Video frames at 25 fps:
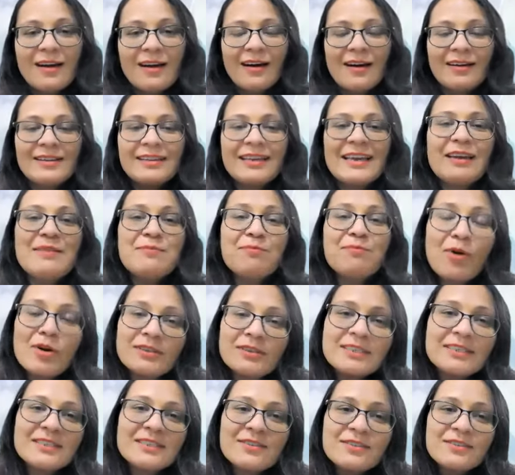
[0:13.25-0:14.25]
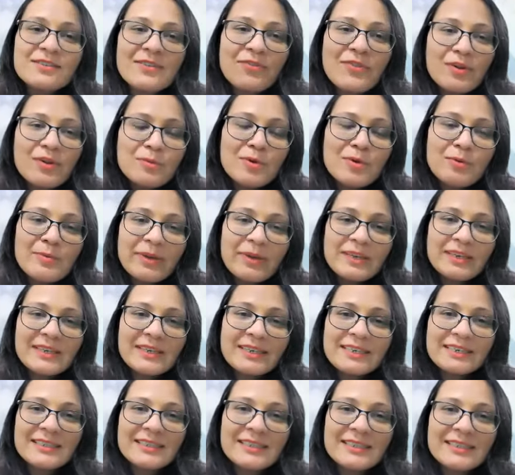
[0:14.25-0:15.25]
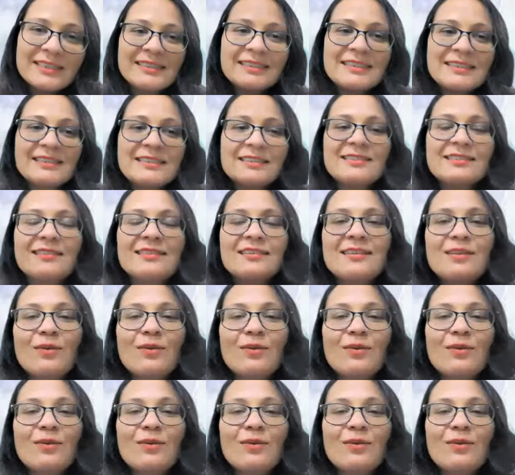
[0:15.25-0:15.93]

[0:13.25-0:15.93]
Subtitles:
The importance of the full moon meditation is